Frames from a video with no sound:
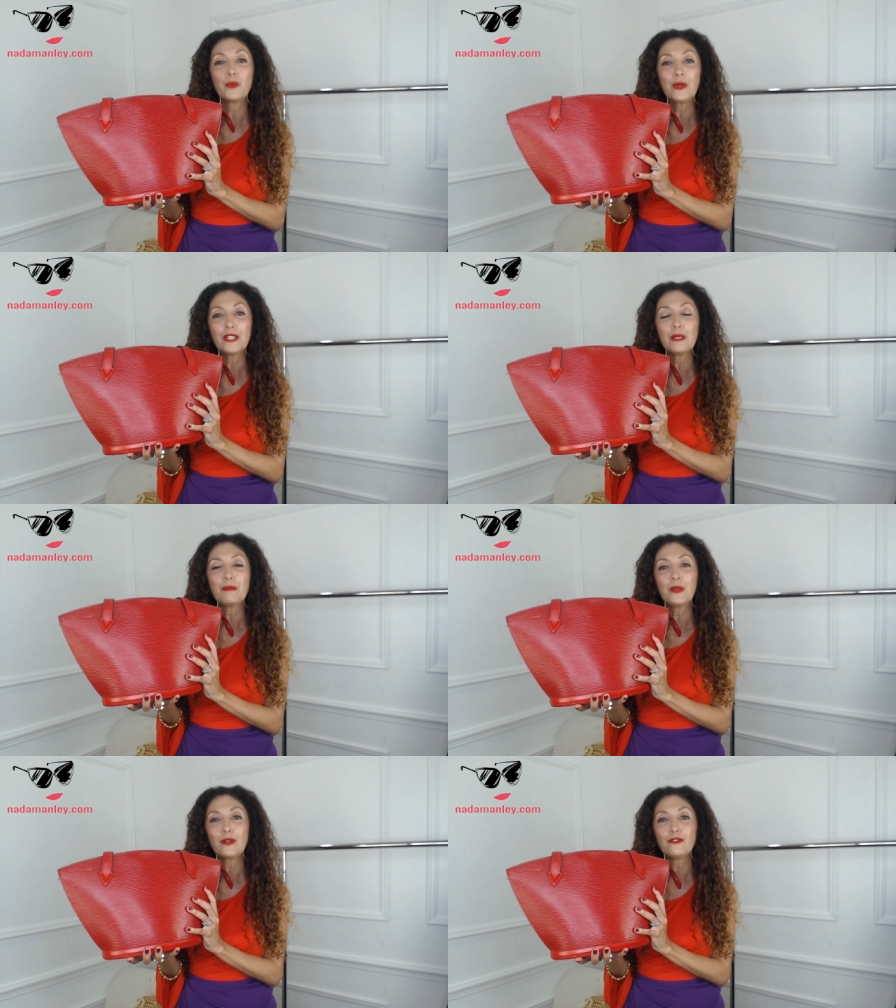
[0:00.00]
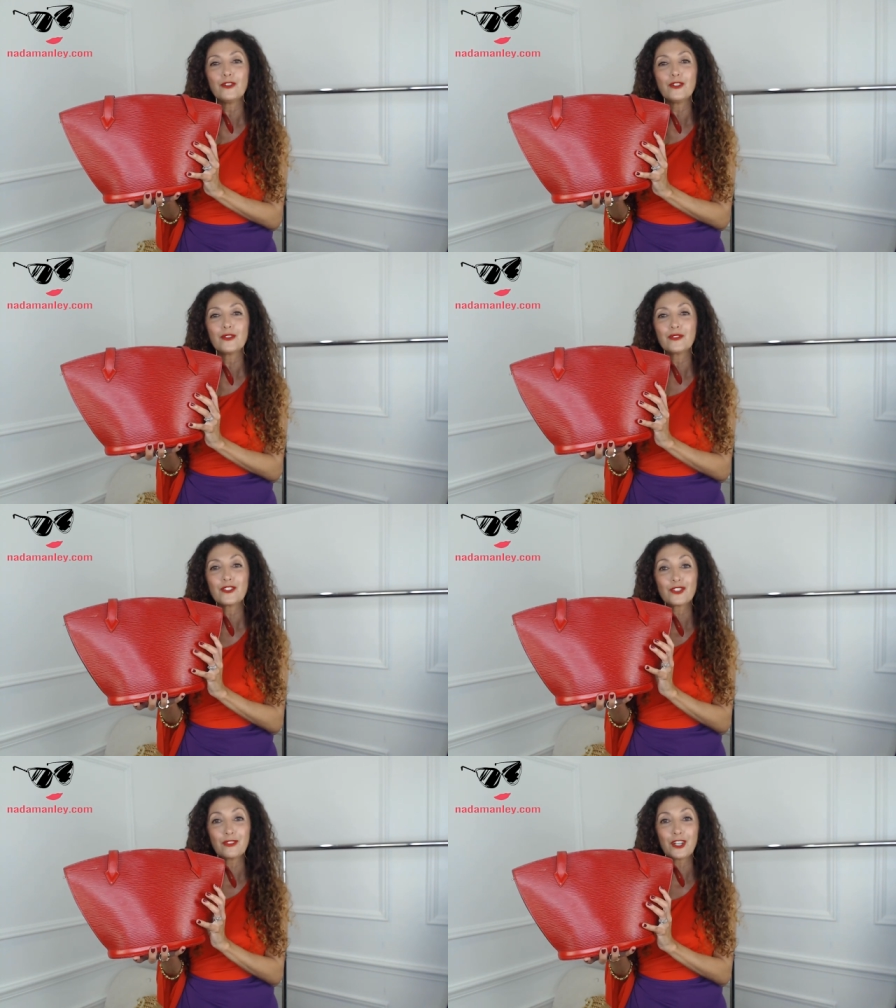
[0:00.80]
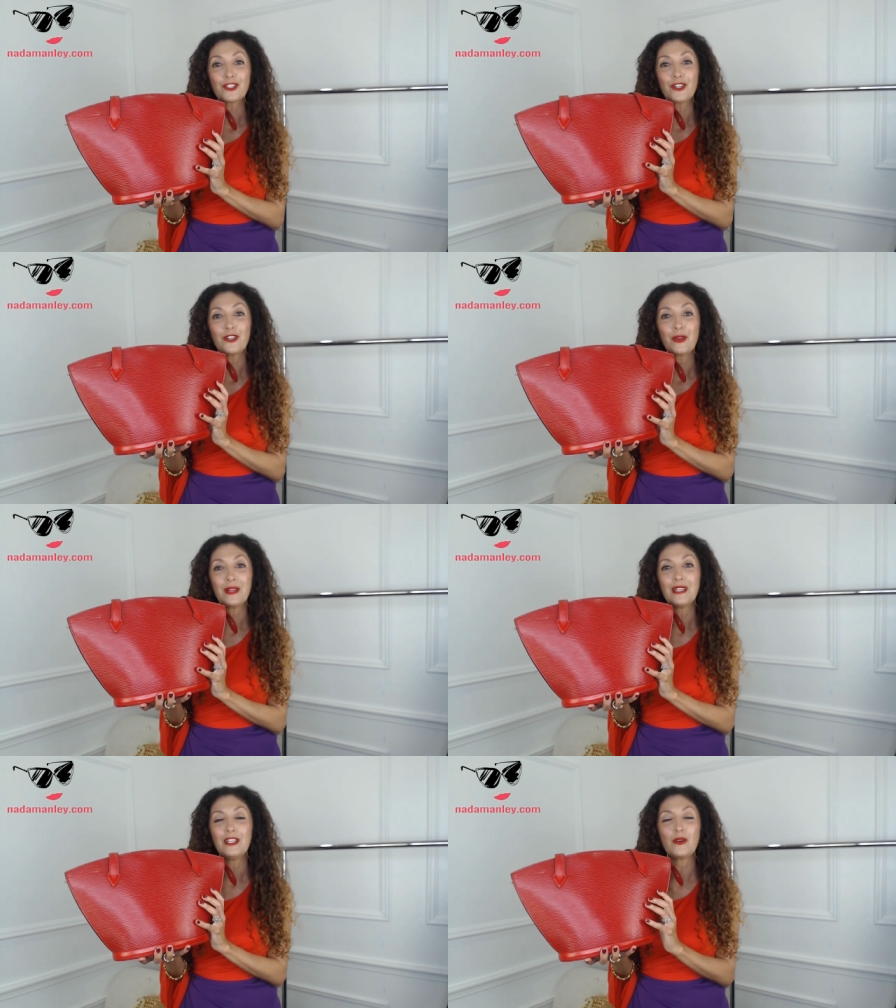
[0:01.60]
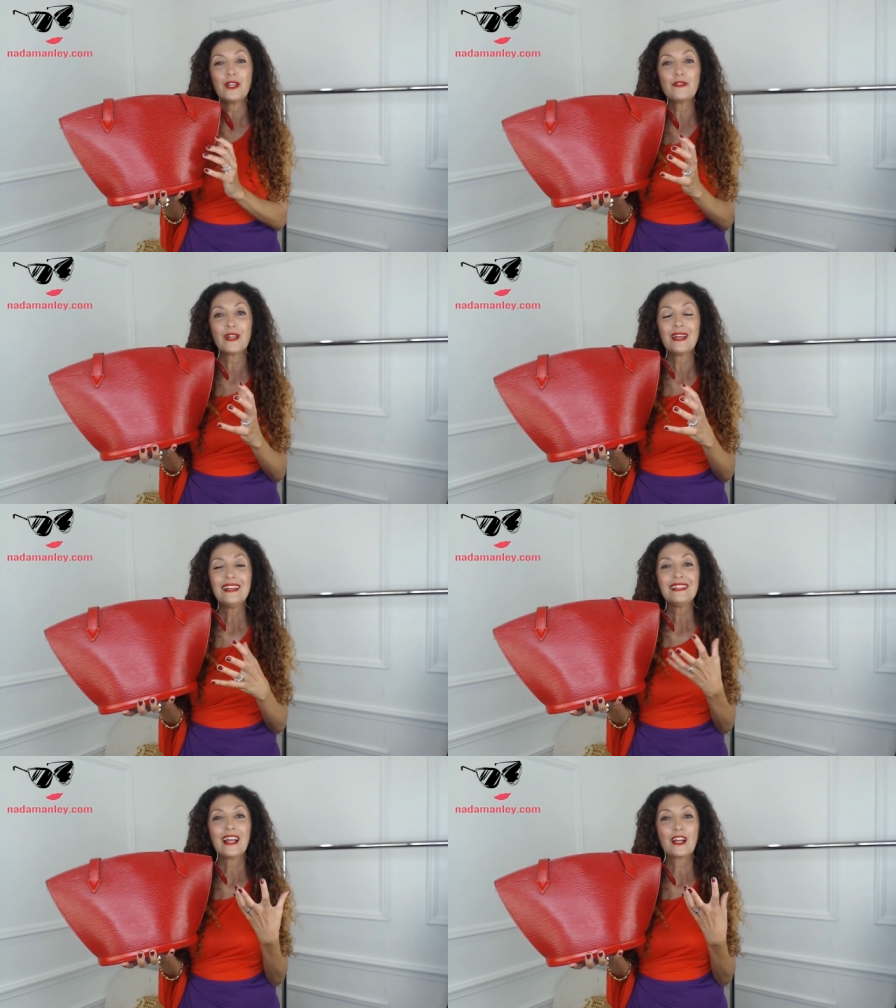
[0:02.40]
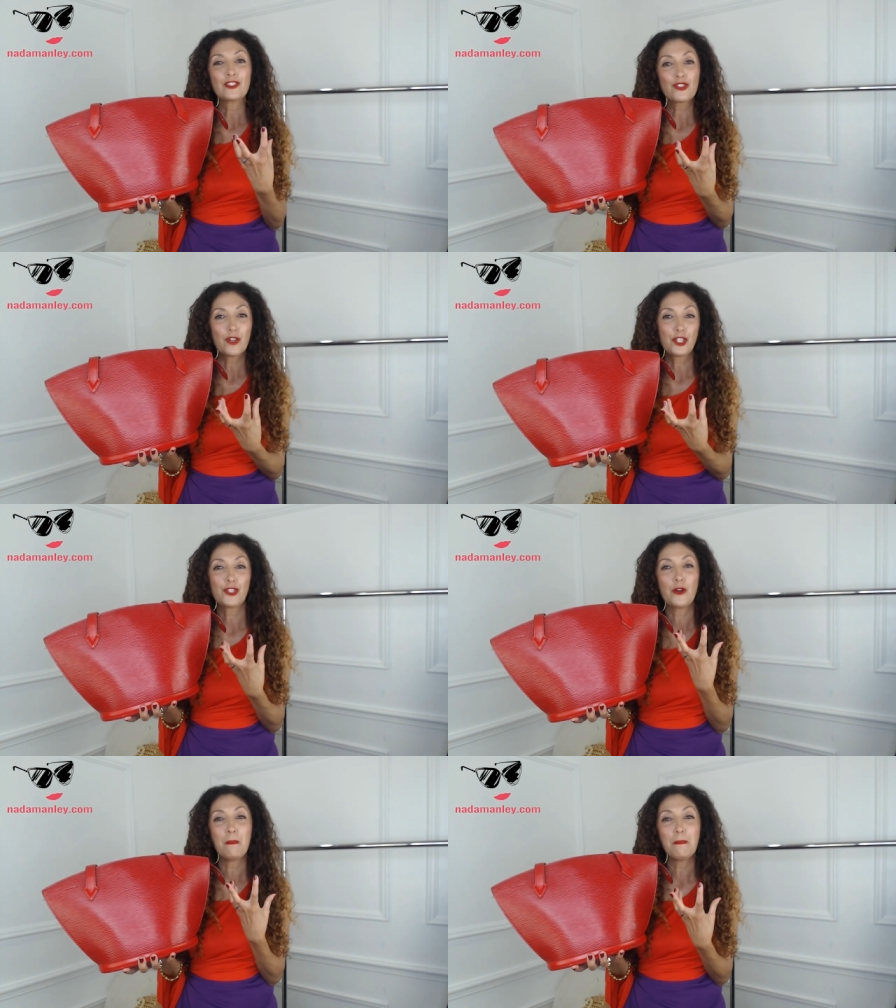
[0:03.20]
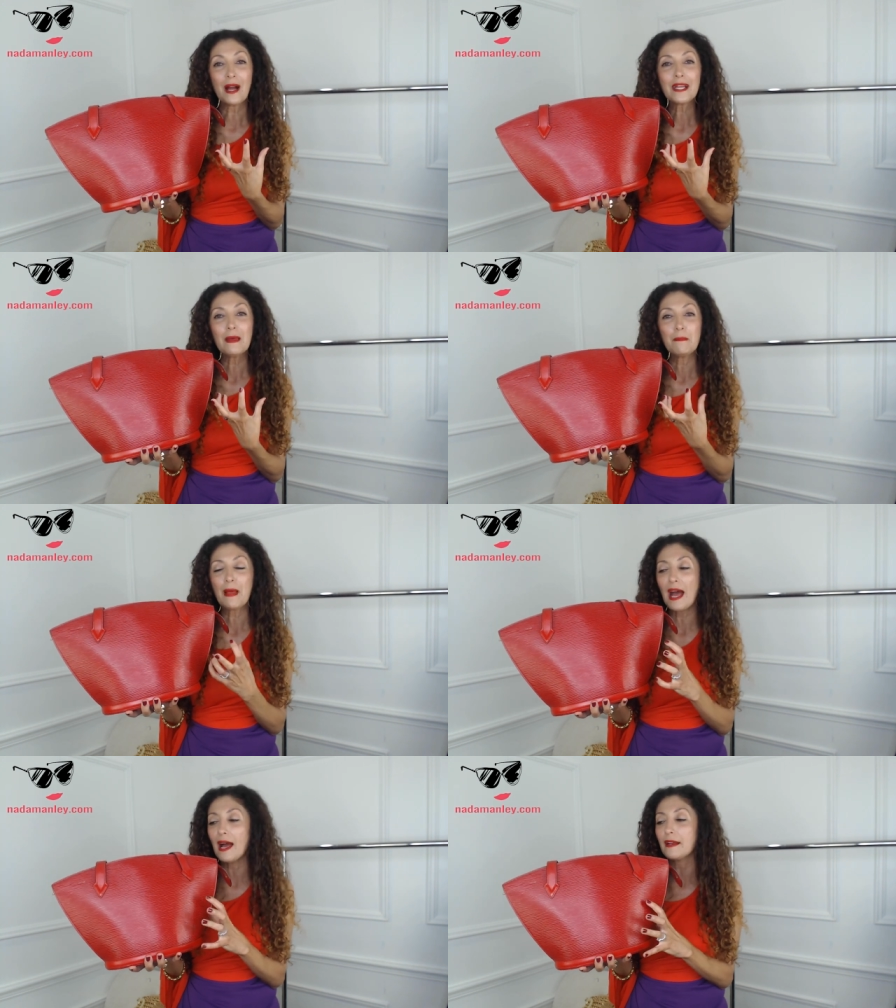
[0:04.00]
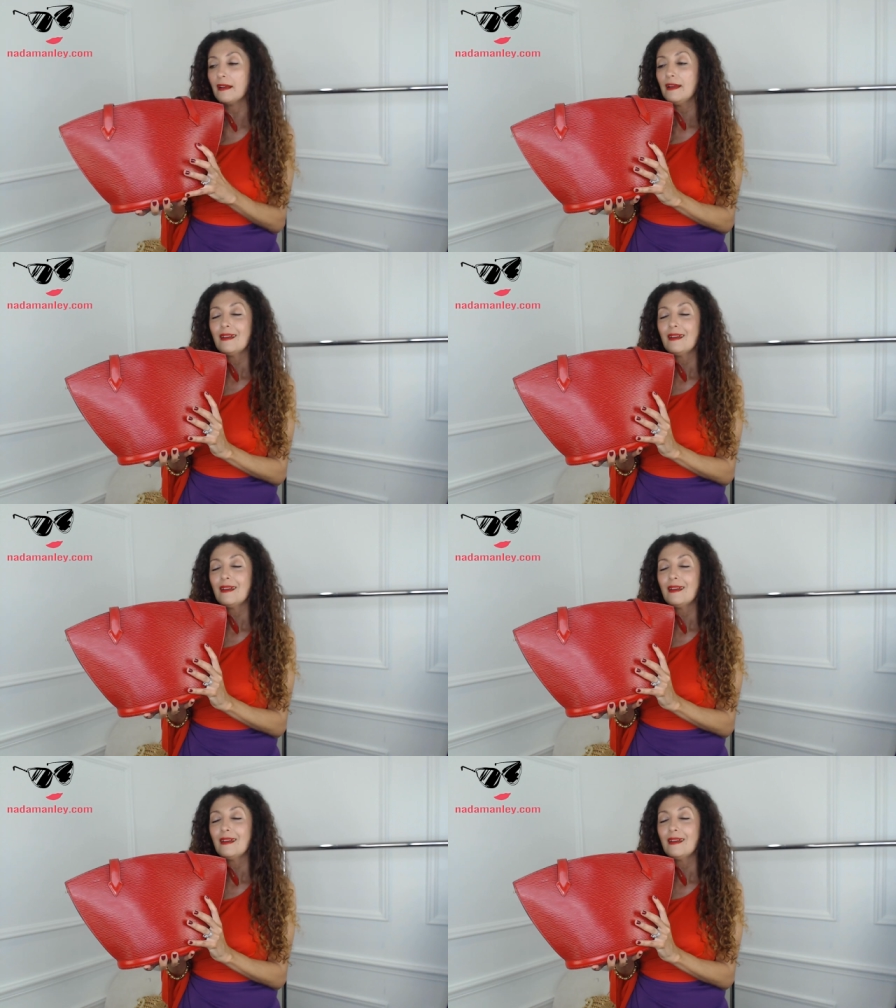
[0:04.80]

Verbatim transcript: really beautiful structured, you know, even like a structured bucket bag.